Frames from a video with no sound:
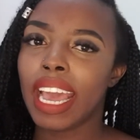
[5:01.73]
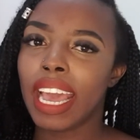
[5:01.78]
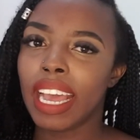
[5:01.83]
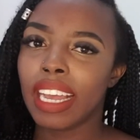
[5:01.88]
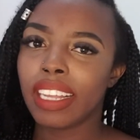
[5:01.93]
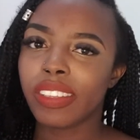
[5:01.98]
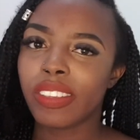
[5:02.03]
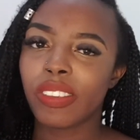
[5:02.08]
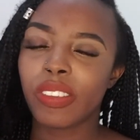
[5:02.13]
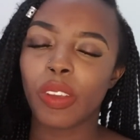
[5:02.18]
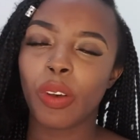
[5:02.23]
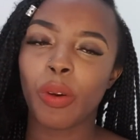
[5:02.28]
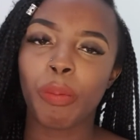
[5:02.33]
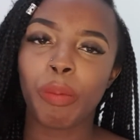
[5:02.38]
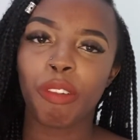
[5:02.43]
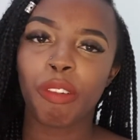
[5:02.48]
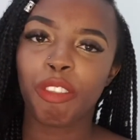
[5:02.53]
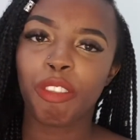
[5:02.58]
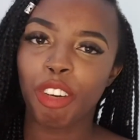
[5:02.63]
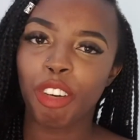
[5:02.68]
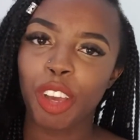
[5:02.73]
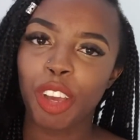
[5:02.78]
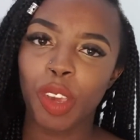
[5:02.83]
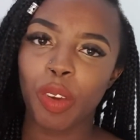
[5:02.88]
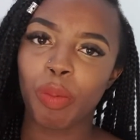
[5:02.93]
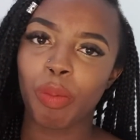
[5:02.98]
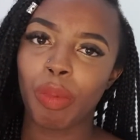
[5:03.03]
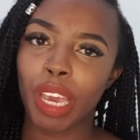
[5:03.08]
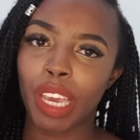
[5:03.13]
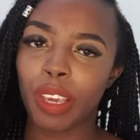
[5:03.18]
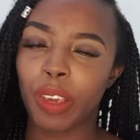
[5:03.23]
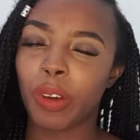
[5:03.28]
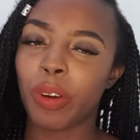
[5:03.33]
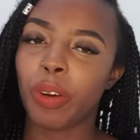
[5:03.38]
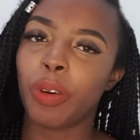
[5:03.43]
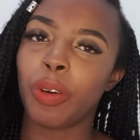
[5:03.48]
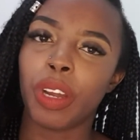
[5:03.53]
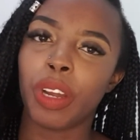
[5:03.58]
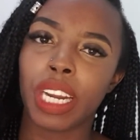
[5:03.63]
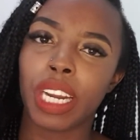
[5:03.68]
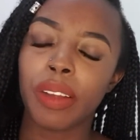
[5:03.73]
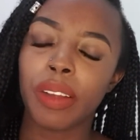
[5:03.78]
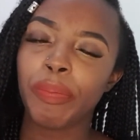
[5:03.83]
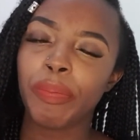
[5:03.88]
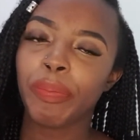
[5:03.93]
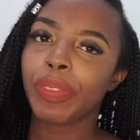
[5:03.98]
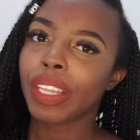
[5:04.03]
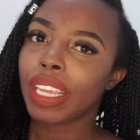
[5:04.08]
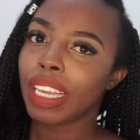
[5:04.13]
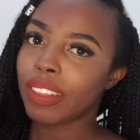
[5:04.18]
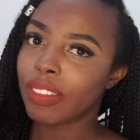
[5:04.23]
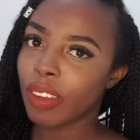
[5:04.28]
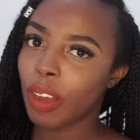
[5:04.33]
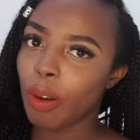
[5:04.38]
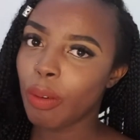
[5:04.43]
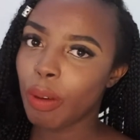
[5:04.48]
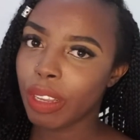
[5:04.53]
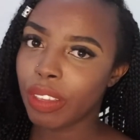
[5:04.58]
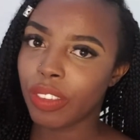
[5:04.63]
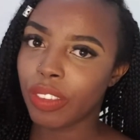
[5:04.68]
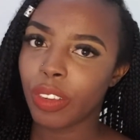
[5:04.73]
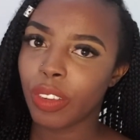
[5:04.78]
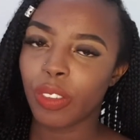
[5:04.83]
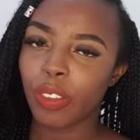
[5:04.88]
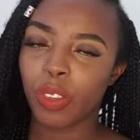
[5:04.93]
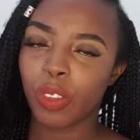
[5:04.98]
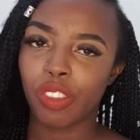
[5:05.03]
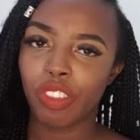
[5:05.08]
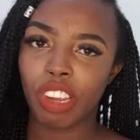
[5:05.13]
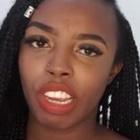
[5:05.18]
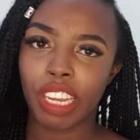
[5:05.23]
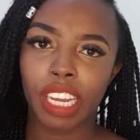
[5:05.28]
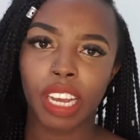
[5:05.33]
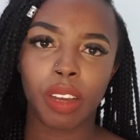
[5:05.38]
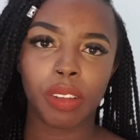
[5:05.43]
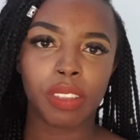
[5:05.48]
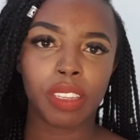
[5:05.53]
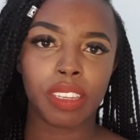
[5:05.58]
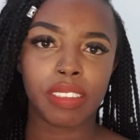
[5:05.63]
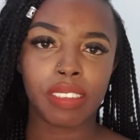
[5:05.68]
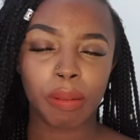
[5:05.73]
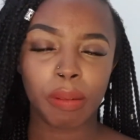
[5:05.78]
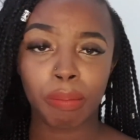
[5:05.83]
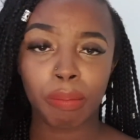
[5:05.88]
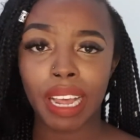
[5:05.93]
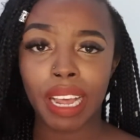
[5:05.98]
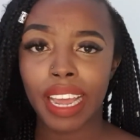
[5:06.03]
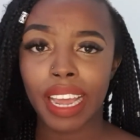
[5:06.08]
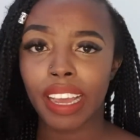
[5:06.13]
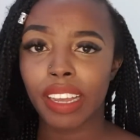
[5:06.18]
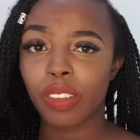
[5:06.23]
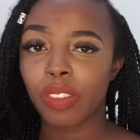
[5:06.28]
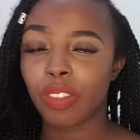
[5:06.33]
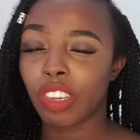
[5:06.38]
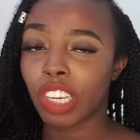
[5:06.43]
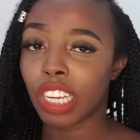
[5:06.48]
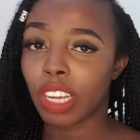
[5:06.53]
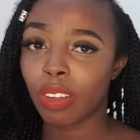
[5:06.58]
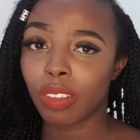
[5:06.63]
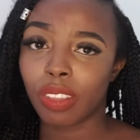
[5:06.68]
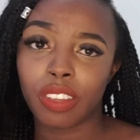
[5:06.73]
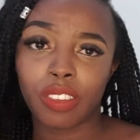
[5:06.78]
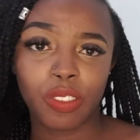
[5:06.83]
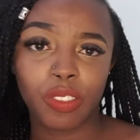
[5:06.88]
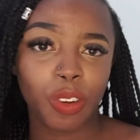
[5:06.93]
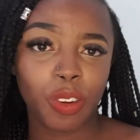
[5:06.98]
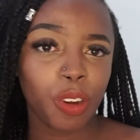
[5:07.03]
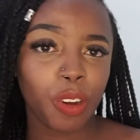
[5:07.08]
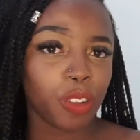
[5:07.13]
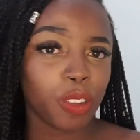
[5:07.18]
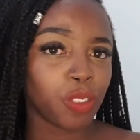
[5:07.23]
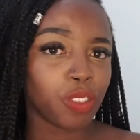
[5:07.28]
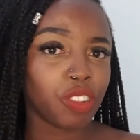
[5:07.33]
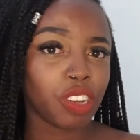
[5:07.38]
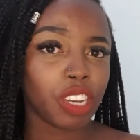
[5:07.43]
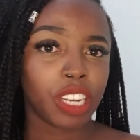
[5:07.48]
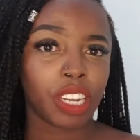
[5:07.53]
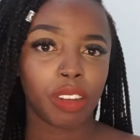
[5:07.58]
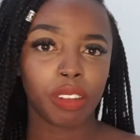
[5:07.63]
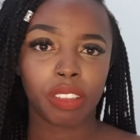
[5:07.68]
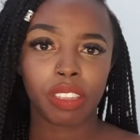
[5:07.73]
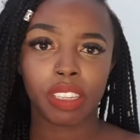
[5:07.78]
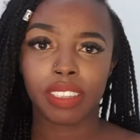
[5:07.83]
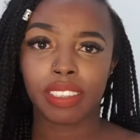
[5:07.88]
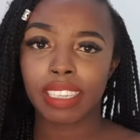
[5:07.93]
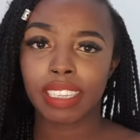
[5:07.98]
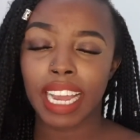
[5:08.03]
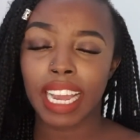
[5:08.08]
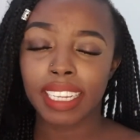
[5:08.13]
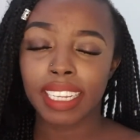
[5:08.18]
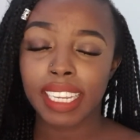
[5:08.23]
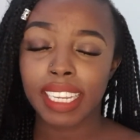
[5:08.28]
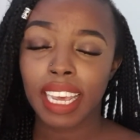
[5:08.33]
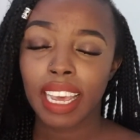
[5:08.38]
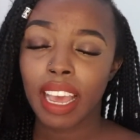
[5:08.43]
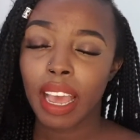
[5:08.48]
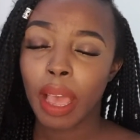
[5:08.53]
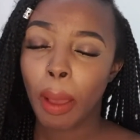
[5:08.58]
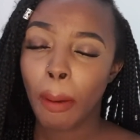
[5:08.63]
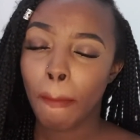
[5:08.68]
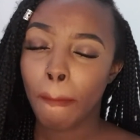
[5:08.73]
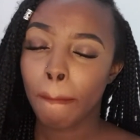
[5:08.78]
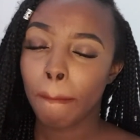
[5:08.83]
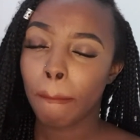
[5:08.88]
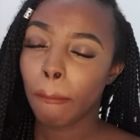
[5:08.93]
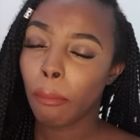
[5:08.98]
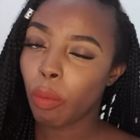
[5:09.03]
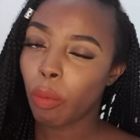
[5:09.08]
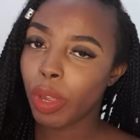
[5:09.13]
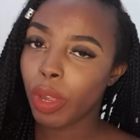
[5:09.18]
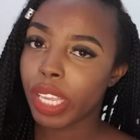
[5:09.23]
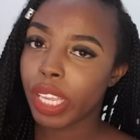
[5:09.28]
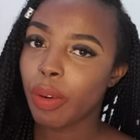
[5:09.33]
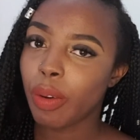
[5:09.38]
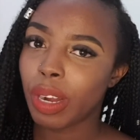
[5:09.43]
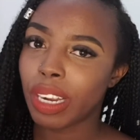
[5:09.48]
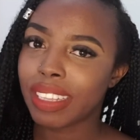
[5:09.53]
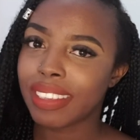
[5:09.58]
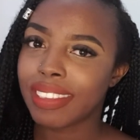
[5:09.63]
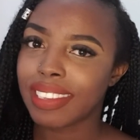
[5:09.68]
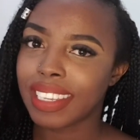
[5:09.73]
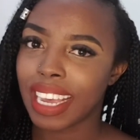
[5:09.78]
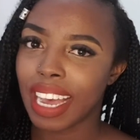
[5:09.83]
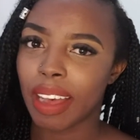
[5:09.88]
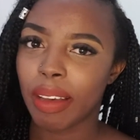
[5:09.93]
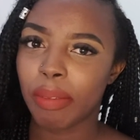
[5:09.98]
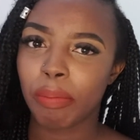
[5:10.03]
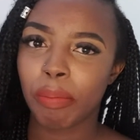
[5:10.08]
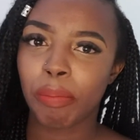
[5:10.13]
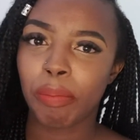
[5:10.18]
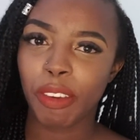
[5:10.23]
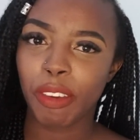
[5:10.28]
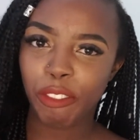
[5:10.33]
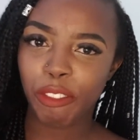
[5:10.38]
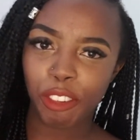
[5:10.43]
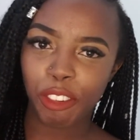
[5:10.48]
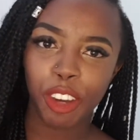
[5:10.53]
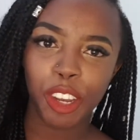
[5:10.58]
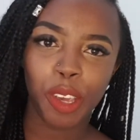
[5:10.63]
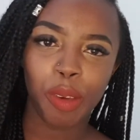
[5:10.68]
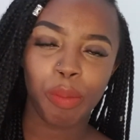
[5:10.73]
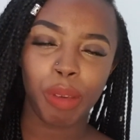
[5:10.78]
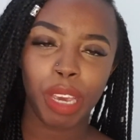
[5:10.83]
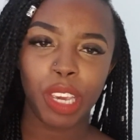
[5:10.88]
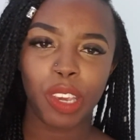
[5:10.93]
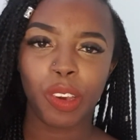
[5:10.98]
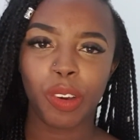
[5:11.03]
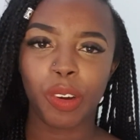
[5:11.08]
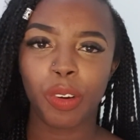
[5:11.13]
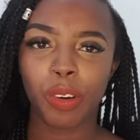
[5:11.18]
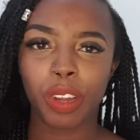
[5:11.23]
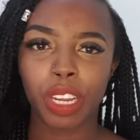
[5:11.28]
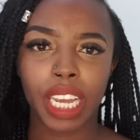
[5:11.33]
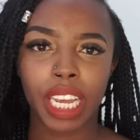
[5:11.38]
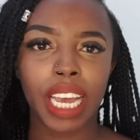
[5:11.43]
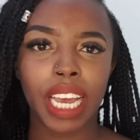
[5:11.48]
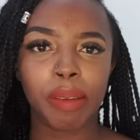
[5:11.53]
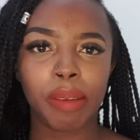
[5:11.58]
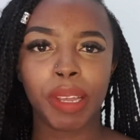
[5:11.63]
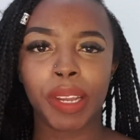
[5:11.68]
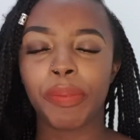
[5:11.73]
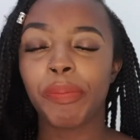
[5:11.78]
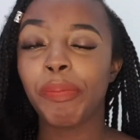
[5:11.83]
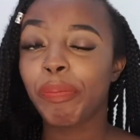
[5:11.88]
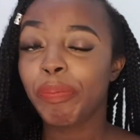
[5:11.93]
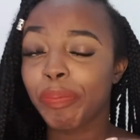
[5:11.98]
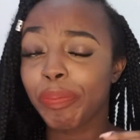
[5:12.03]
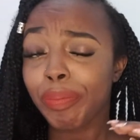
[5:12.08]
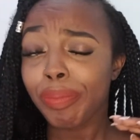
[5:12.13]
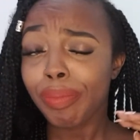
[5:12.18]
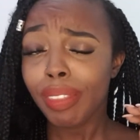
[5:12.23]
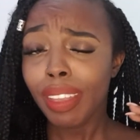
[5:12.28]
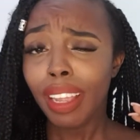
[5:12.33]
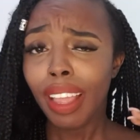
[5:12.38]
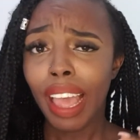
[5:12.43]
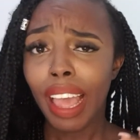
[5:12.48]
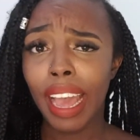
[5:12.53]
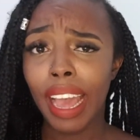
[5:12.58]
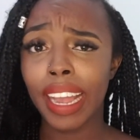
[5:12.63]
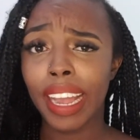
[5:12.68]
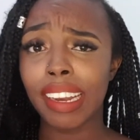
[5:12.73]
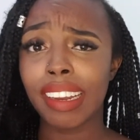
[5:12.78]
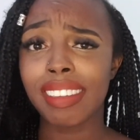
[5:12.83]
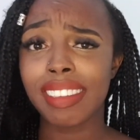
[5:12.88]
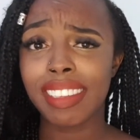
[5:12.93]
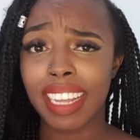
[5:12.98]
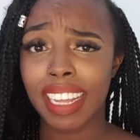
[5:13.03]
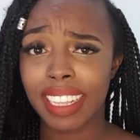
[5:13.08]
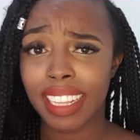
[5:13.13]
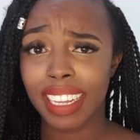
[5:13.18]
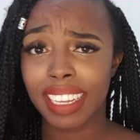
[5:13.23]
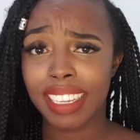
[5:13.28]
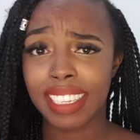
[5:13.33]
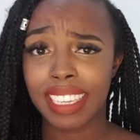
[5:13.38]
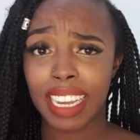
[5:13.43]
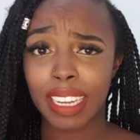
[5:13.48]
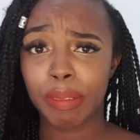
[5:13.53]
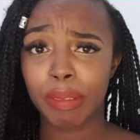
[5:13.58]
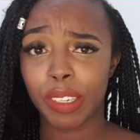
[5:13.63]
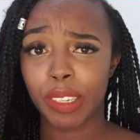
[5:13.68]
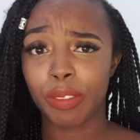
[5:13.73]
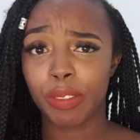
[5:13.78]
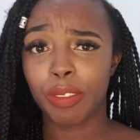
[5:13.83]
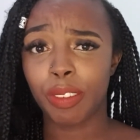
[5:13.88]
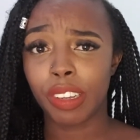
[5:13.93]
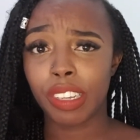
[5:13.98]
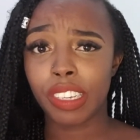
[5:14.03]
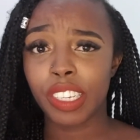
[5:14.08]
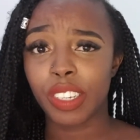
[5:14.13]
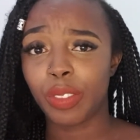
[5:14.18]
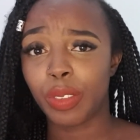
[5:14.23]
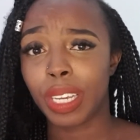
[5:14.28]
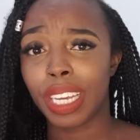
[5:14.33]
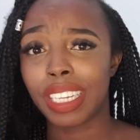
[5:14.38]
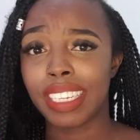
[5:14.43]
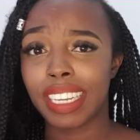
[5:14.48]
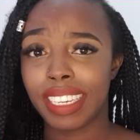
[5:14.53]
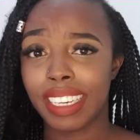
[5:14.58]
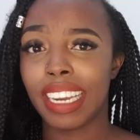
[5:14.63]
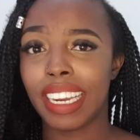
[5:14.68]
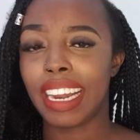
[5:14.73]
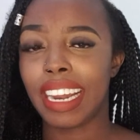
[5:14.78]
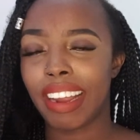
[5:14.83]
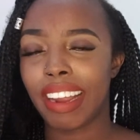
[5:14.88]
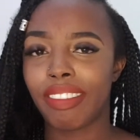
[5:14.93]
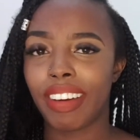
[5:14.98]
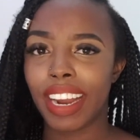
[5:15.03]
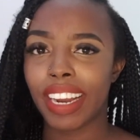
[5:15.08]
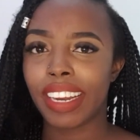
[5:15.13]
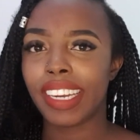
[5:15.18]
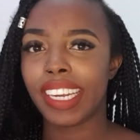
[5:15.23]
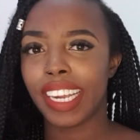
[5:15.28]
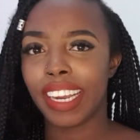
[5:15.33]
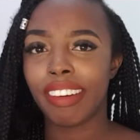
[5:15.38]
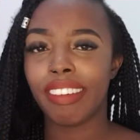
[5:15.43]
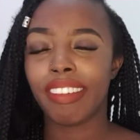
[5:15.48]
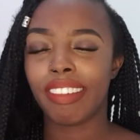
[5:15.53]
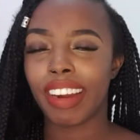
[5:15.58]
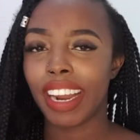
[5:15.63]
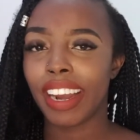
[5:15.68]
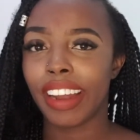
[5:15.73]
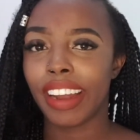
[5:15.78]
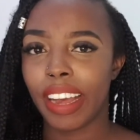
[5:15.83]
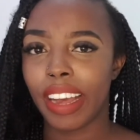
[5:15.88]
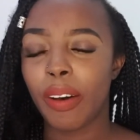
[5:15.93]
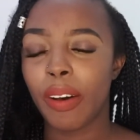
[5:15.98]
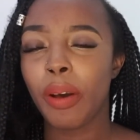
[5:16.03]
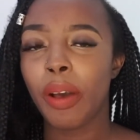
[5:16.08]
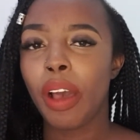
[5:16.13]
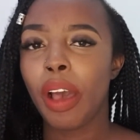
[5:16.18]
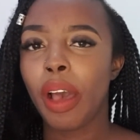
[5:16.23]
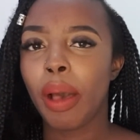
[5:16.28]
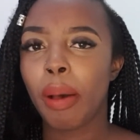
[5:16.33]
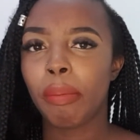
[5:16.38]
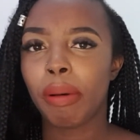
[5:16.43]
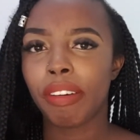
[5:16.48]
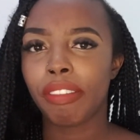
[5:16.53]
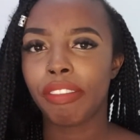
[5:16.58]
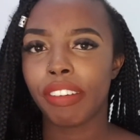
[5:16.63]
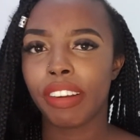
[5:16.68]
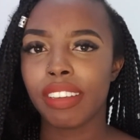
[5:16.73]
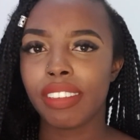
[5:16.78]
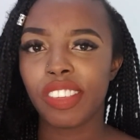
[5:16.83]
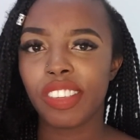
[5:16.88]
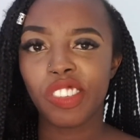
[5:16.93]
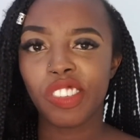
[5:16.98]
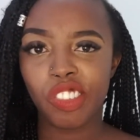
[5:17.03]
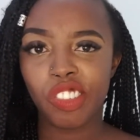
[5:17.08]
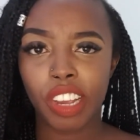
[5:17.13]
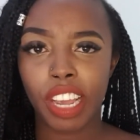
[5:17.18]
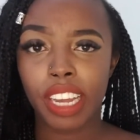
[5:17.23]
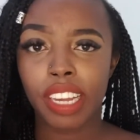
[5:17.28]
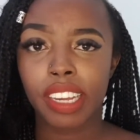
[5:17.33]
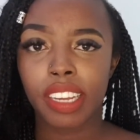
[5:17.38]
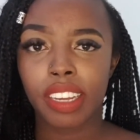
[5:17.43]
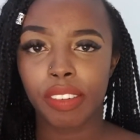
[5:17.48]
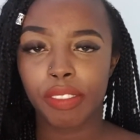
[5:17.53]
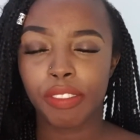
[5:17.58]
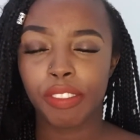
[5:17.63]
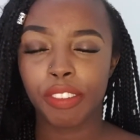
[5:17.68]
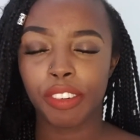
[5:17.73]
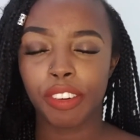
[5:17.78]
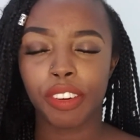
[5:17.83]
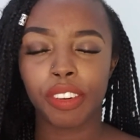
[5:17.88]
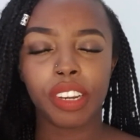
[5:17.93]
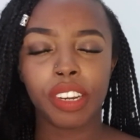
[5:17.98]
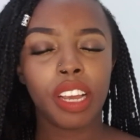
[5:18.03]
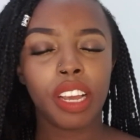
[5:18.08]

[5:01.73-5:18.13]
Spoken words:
And so before you make your order, it's always good to check out the supplier, to check out the store, to check out the site with the word scam before you make your order. I mean, I understand the excitement of wanting to get a deal like right here and right now, but first check for